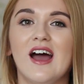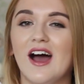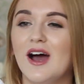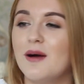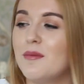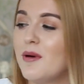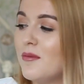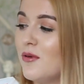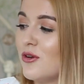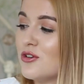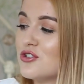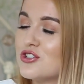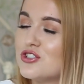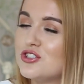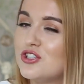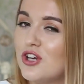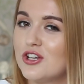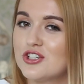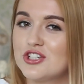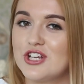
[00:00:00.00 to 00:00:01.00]
I'm not
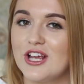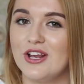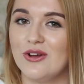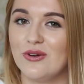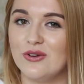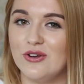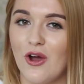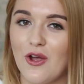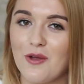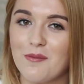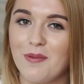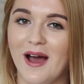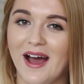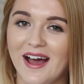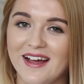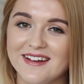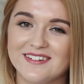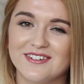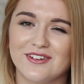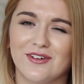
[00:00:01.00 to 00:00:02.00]
just touching your
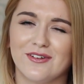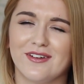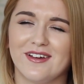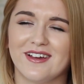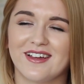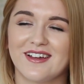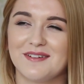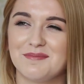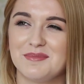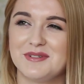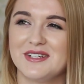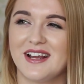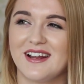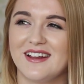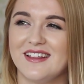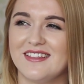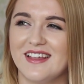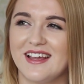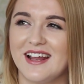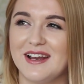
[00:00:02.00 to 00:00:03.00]
notepad, not like a
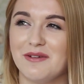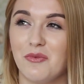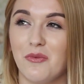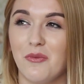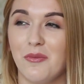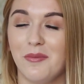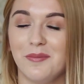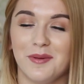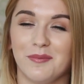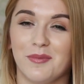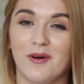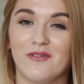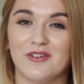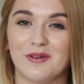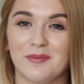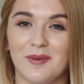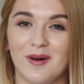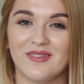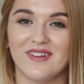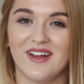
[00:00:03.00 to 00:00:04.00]
particular thing, I didn't want to be
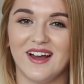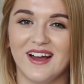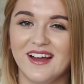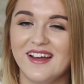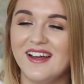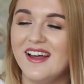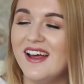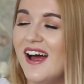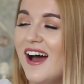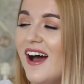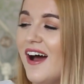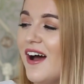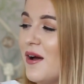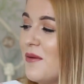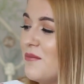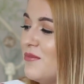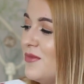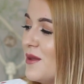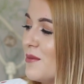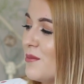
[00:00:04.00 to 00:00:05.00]
bothered about
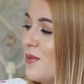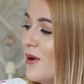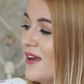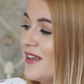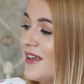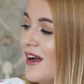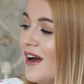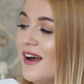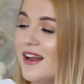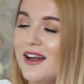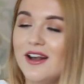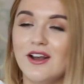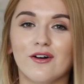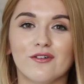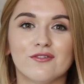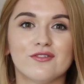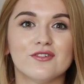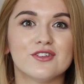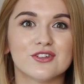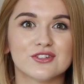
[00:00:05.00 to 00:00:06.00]
that. But yeah, I
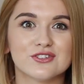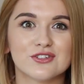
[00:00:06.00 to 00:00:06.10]
love